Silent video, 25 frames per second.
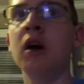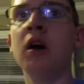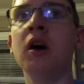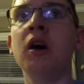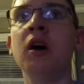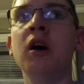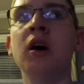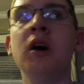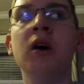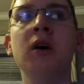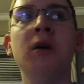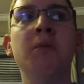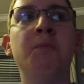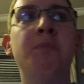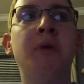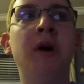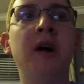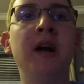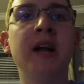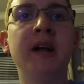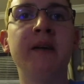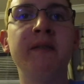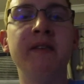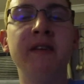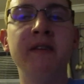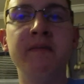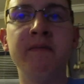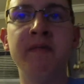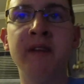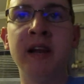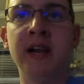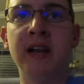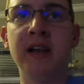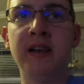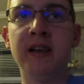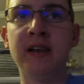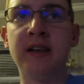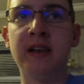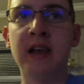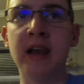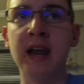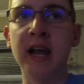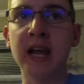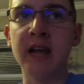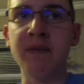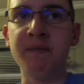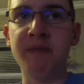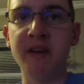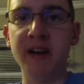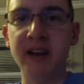probably within the
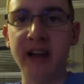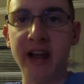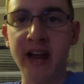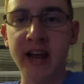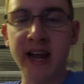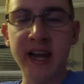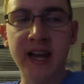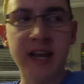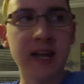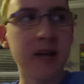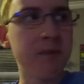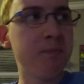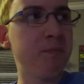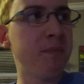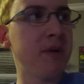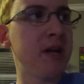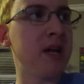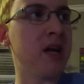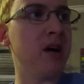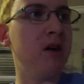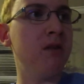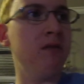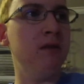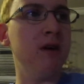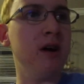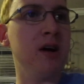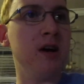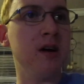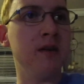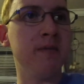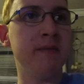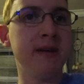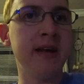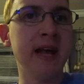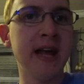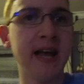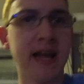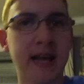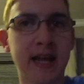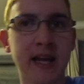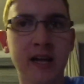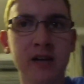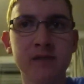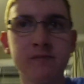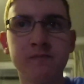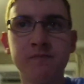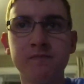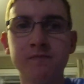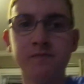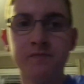next few days. So yes,
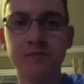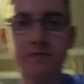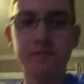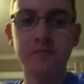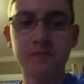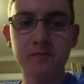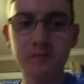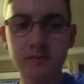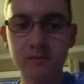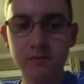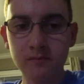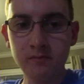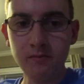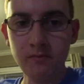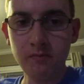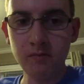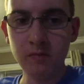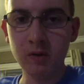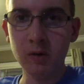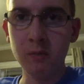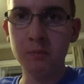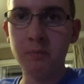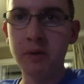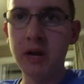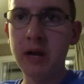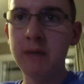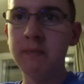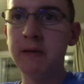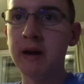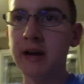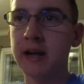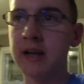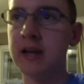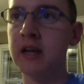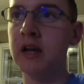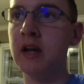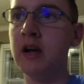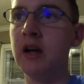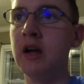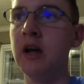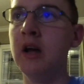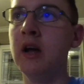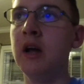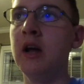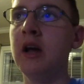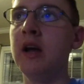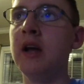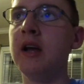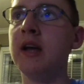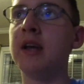pretty much.
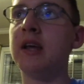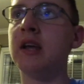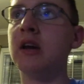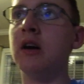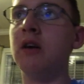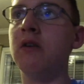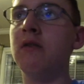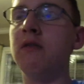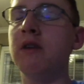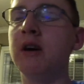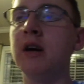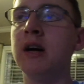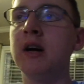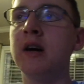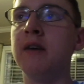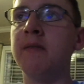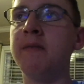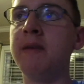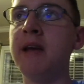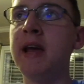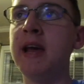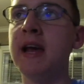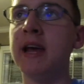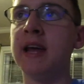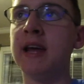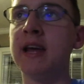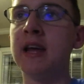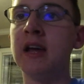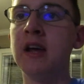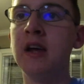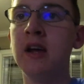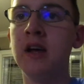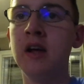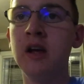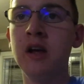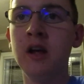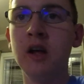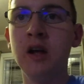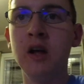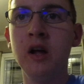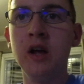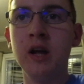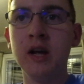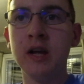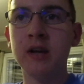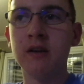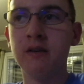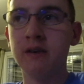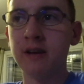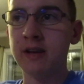So yes,
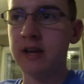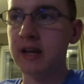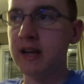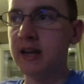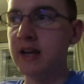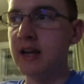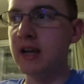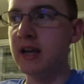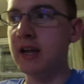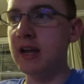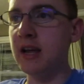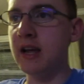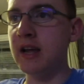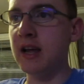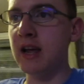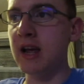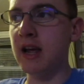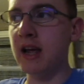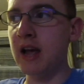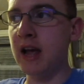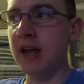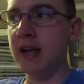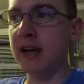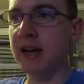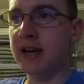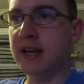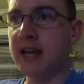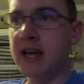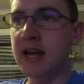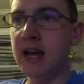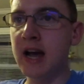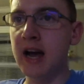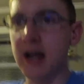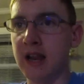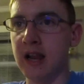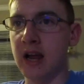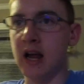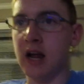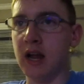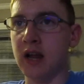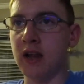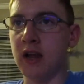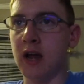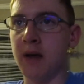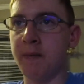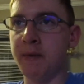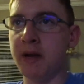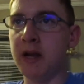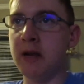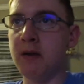so as you can see,
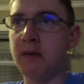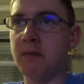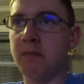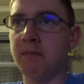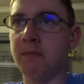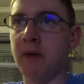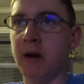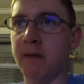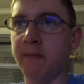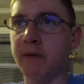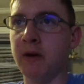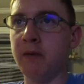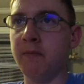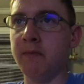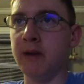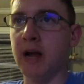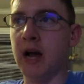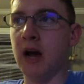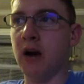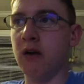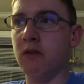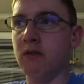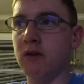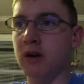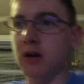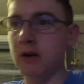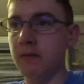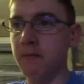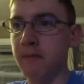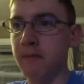I'm in my room now.